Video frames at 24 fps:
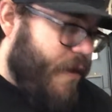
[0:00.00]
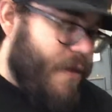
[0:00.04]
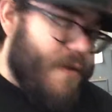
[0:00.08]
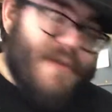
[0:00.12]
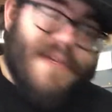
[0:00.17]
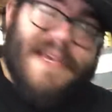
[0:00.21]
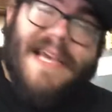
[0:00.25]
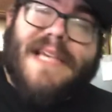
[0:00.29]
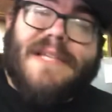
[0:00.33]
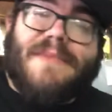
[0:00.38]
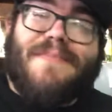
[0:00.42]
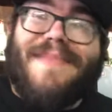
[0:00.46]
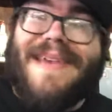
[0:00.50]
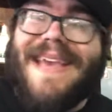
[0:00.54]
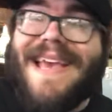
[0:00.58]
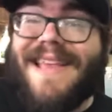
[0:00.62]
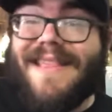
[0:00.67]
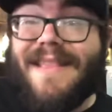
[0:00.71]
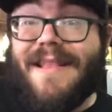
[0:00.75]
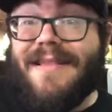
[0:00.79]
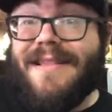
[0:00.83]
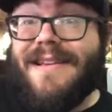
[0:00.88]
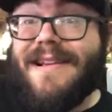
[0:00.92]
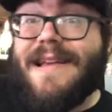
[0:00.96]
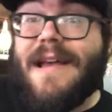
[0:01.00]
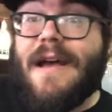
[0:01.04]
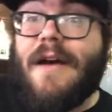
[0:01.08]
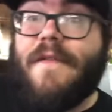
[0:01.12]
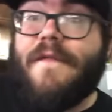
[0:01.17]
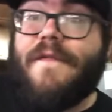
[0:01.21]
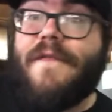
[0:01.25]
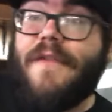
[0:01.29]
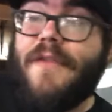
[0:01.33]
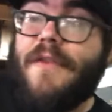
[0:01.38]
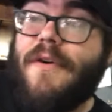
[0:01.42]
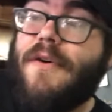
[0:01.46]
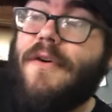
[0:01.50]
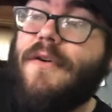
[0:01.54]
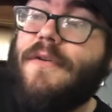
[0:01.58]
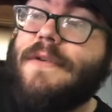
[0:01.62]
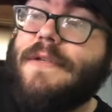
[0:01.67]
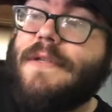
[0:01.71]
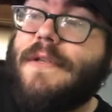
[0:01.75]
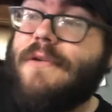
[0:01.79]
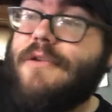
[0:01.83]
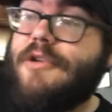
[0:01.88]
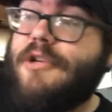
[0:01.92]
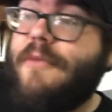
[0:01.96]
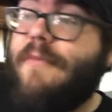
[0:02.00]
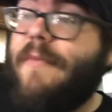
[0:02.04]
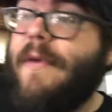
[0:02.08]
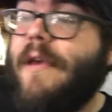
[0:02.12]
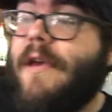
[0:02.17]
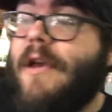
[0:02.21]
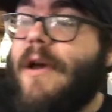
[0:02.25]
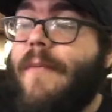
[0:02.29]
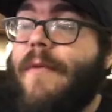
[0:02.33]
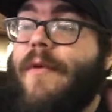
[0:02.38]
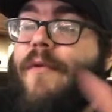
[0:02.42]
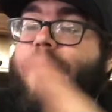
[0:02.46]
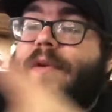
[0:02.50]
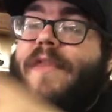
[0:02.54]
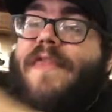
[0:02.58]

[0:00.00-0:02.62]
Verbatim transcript: So yes, be on the lookout for those. Those should be coming